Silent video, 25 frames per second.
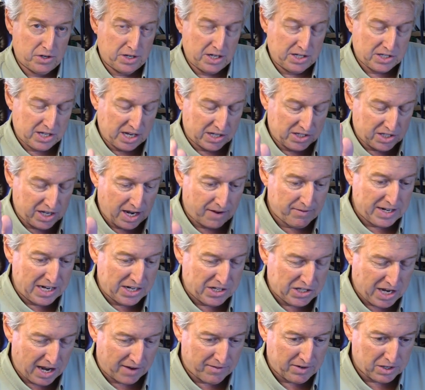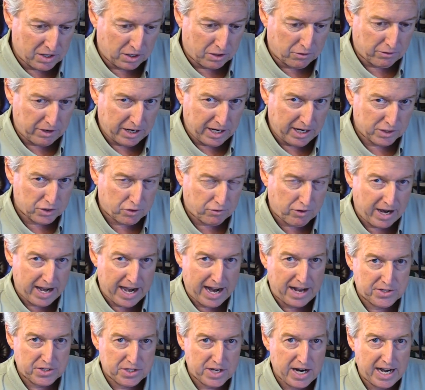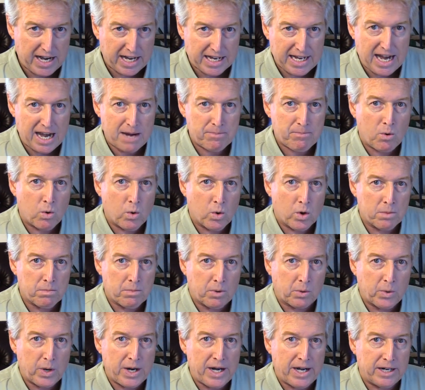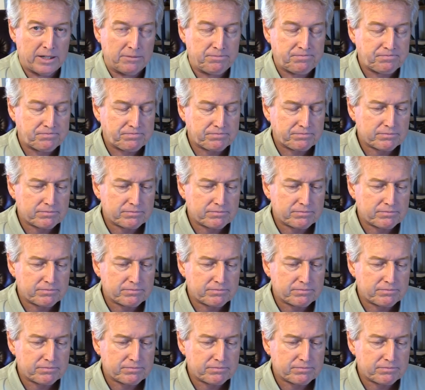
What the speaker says: and he said 77 degrees right outside of Cape Horn Marina,